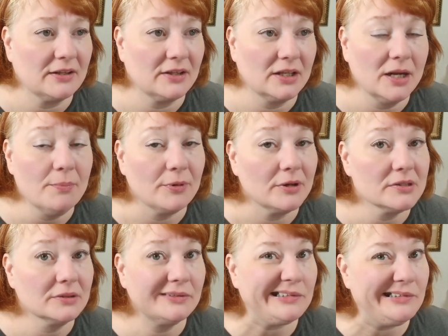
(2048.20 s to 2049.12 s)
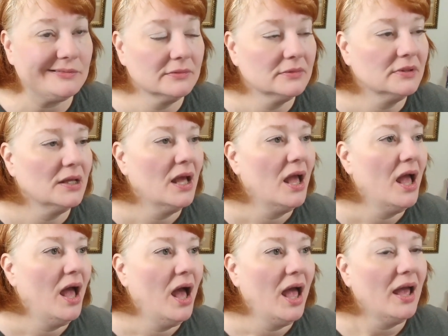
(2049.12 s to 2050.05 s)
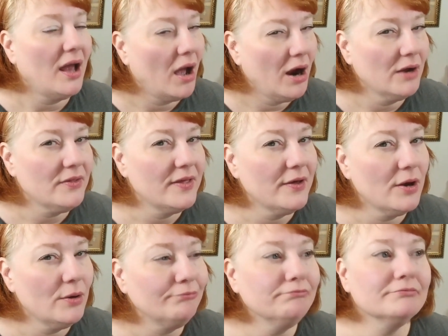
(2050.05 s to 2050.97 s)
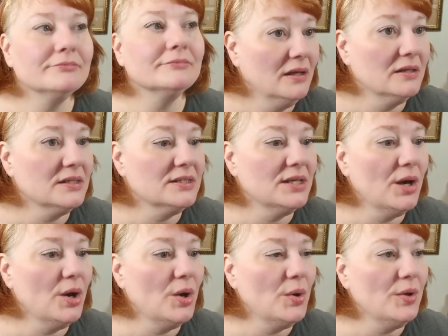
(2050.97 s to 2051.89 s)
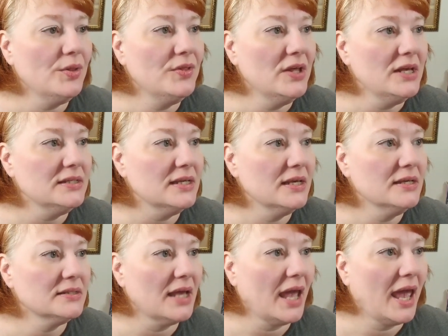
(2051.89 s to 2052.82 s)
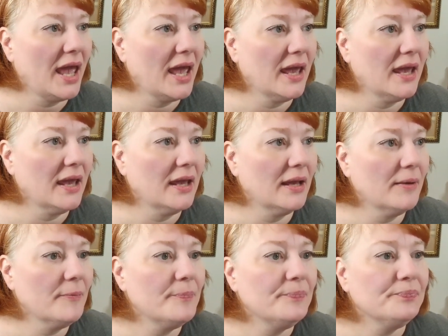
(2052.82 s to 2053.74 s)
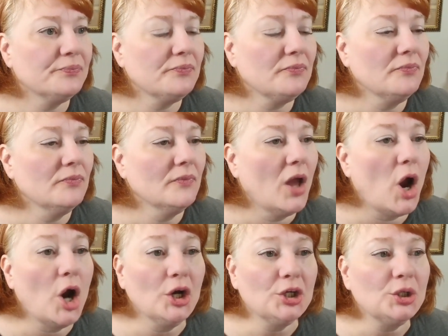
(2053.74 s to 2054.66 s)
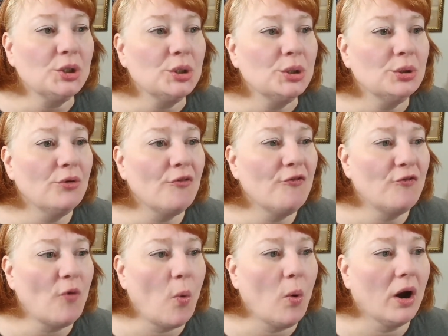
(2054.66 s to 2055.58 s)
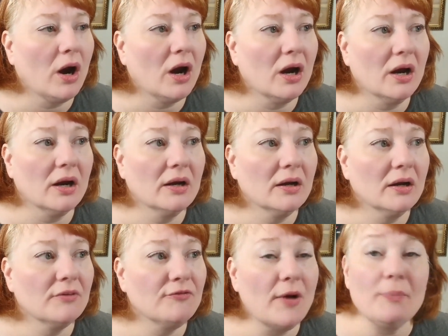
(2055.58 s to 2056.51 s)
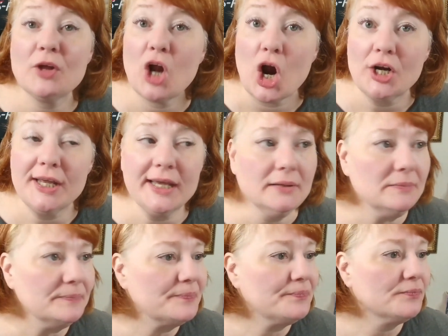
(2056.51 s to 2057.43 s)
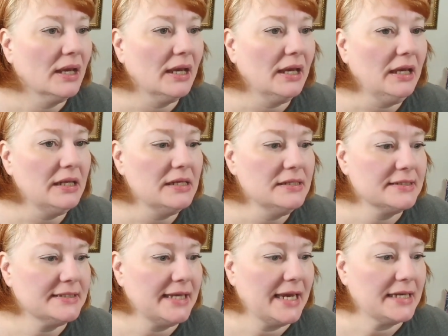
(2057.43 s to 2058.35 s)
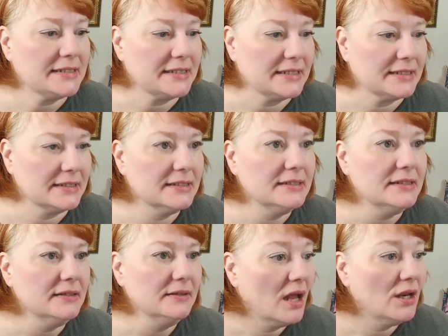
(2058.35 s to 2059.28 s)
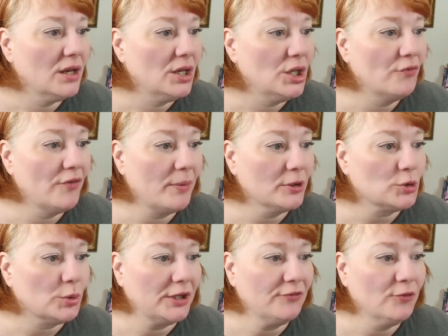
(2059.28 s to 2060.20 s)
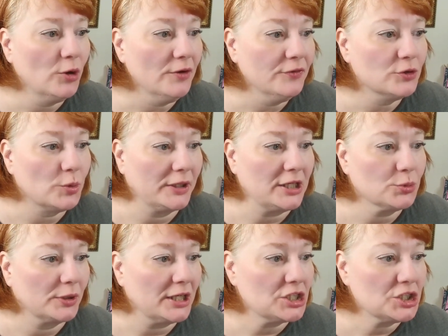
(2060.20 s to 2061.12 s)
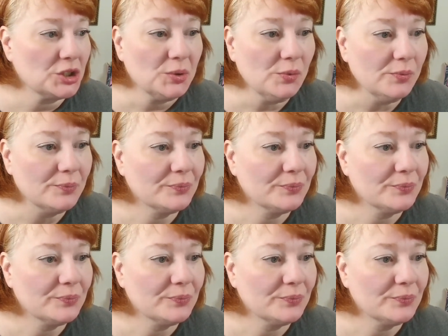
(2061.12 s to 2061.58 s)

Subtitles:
in the numbers. Are they though? So this is a article from The Guardian. It is dated November 24th, 2022,